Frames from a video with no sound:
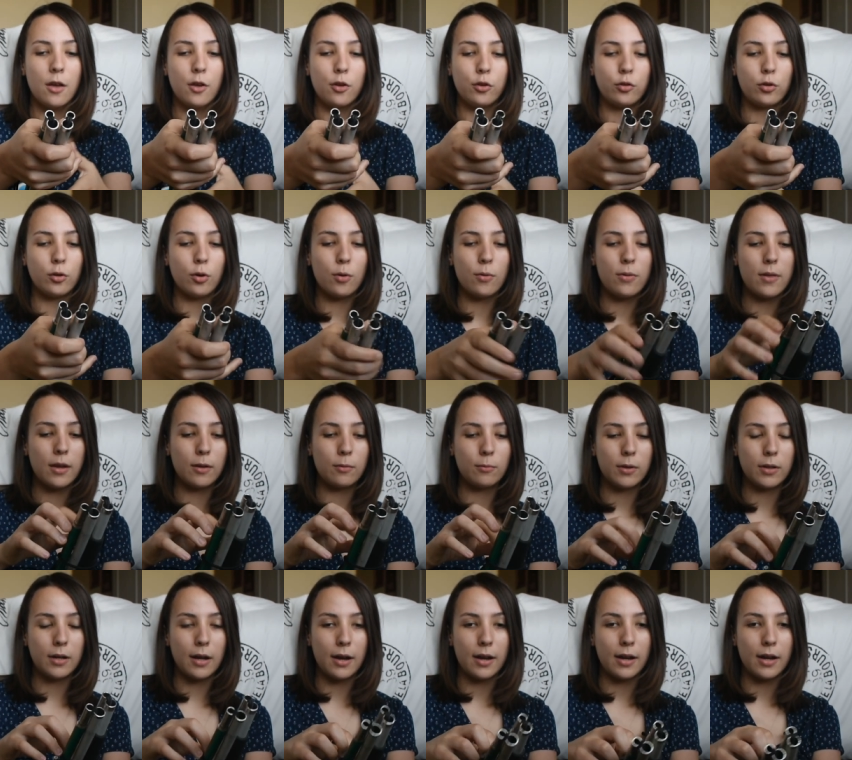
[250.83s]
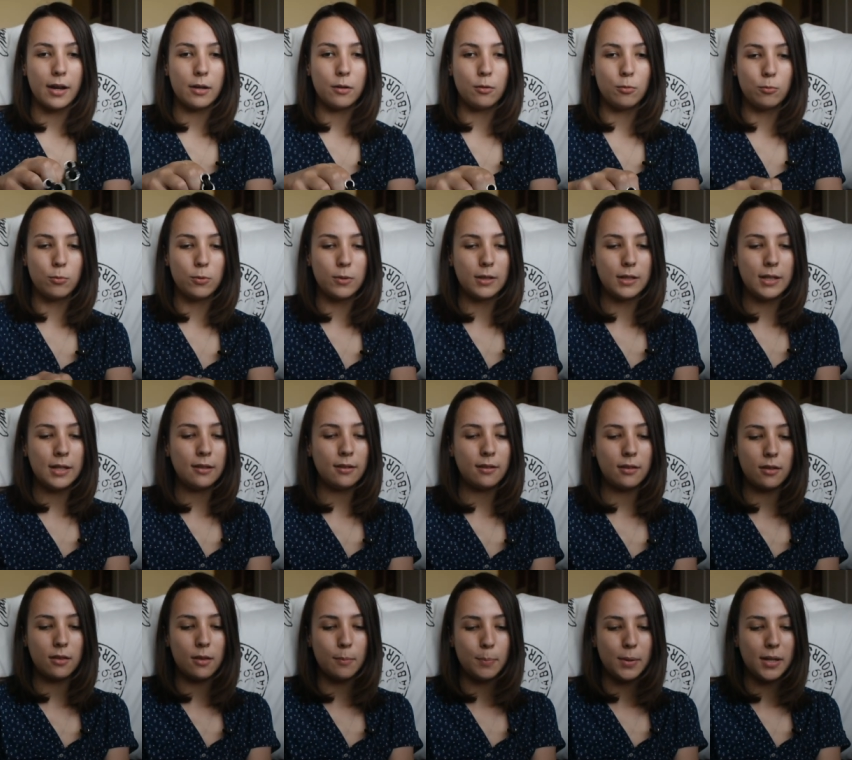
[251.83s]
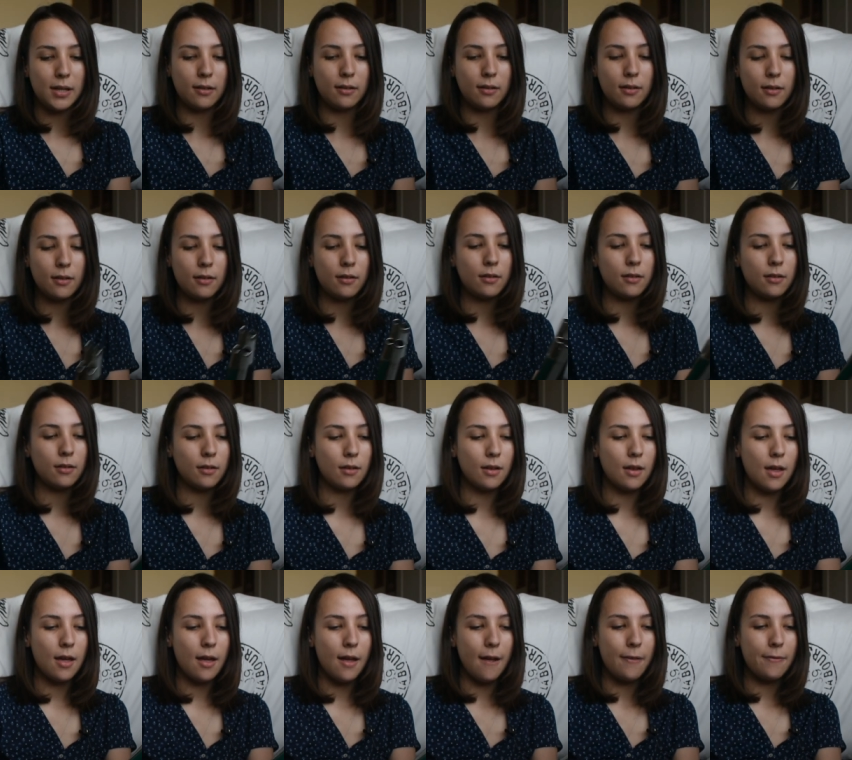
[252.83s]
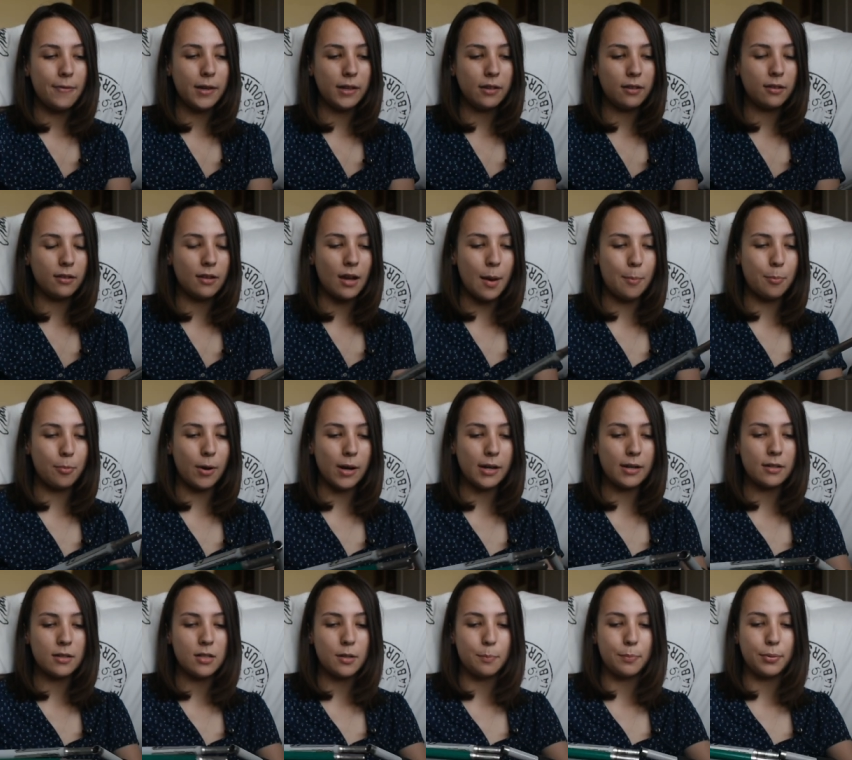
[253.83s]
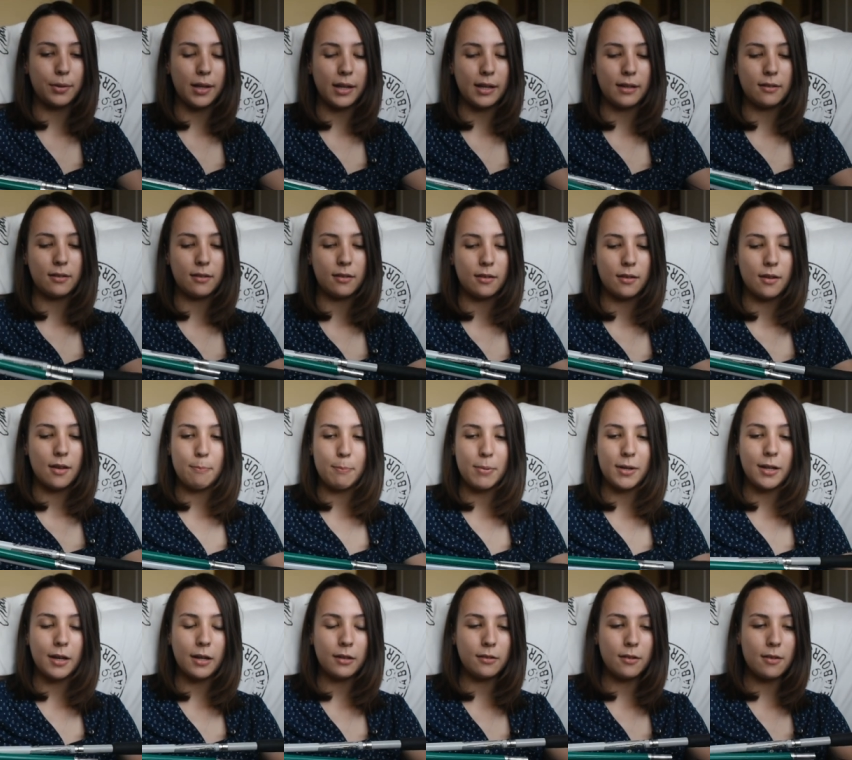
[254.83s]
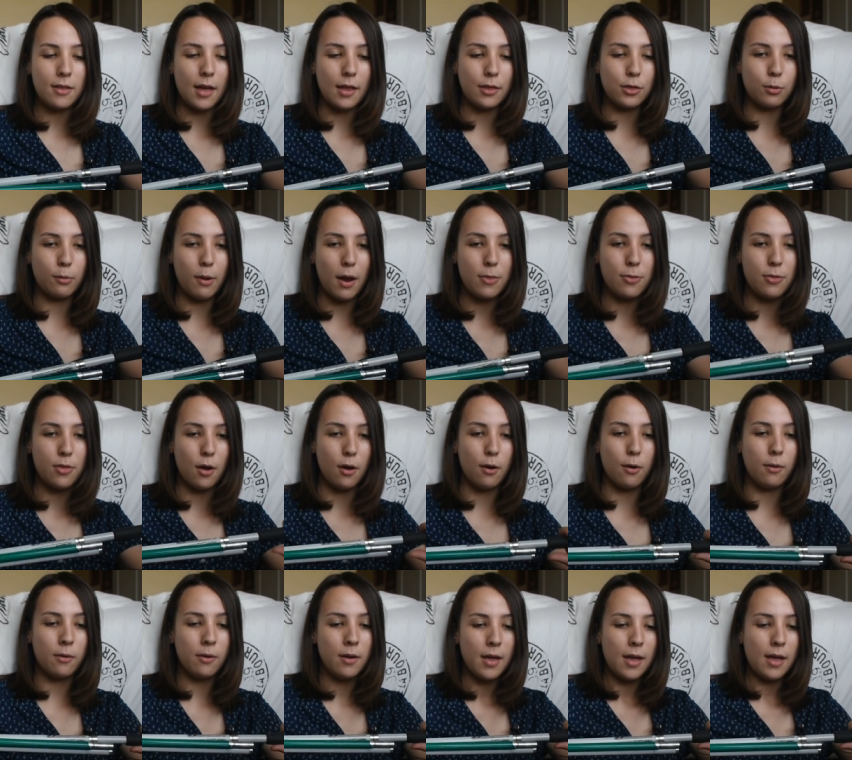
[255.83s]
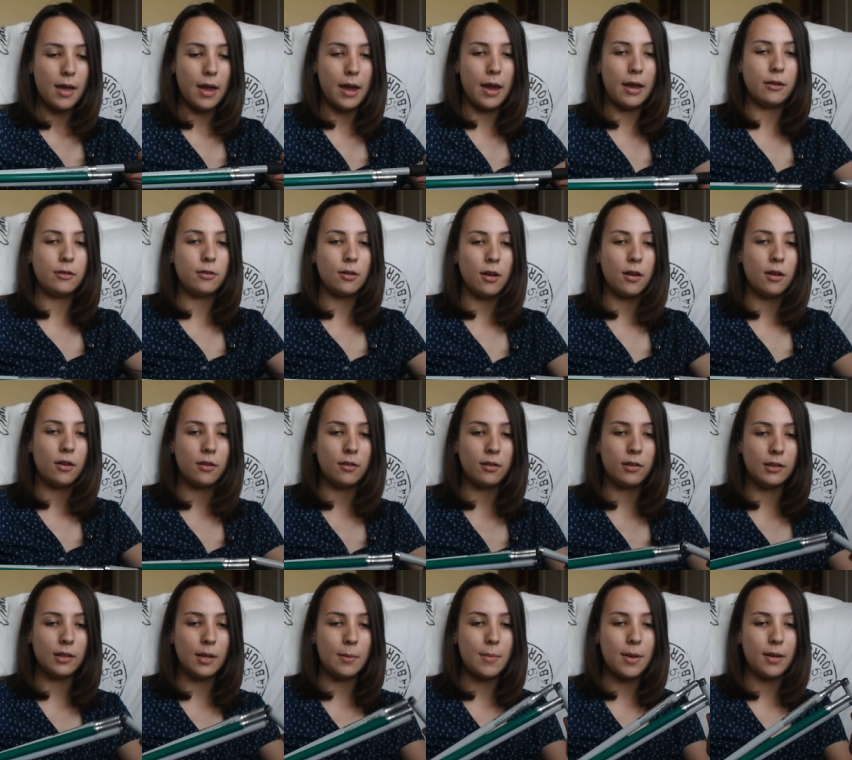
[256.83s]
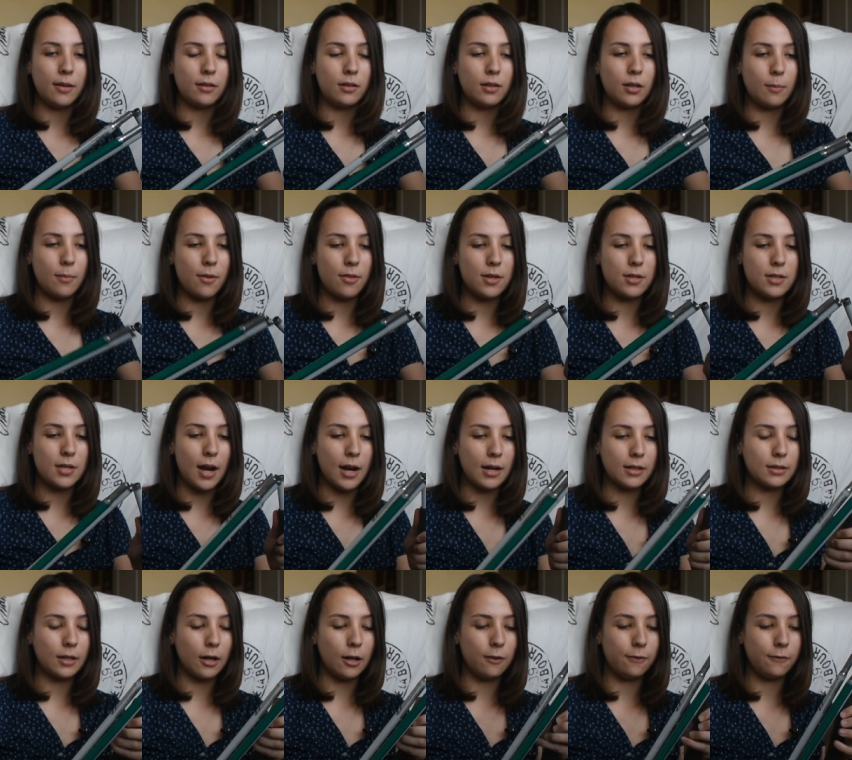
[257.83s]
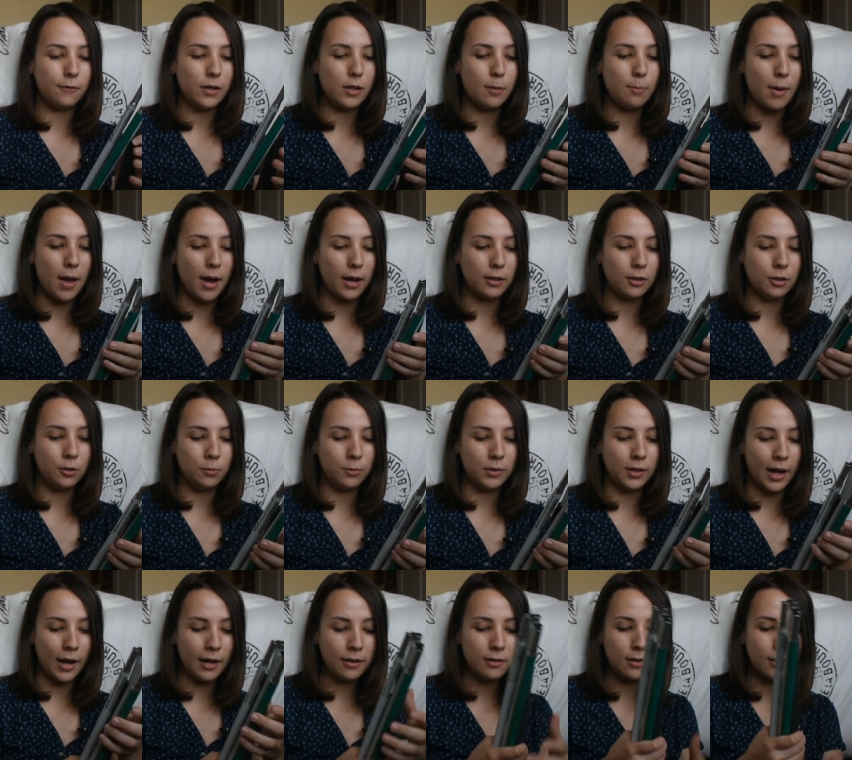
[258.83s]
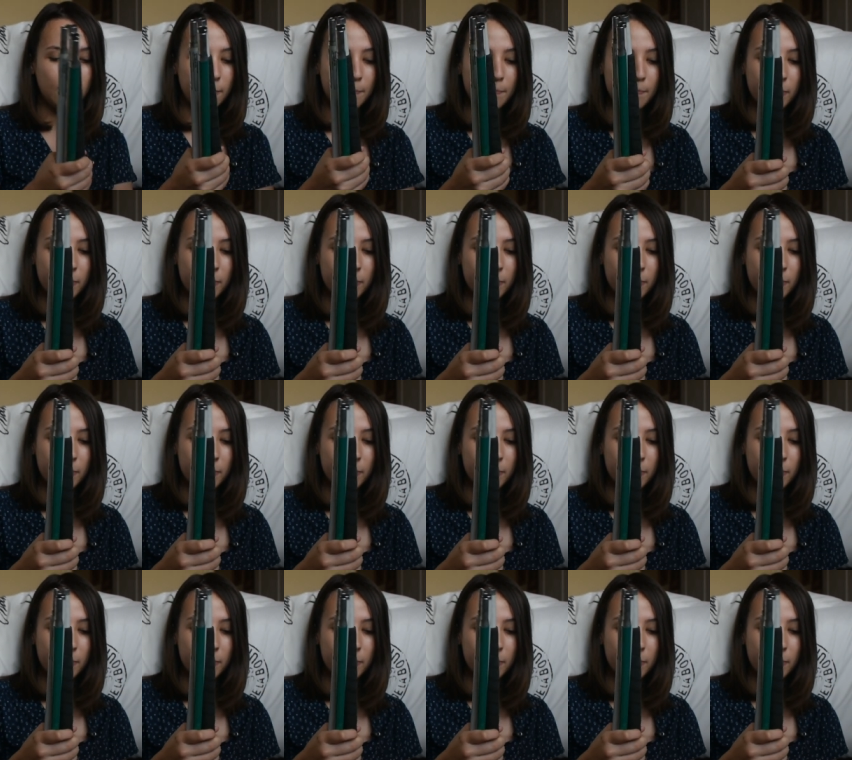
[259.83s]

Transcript: So then when I release the pieces, they snap right into place. Because of that thread though, it does limit some of the tactile feedback you get.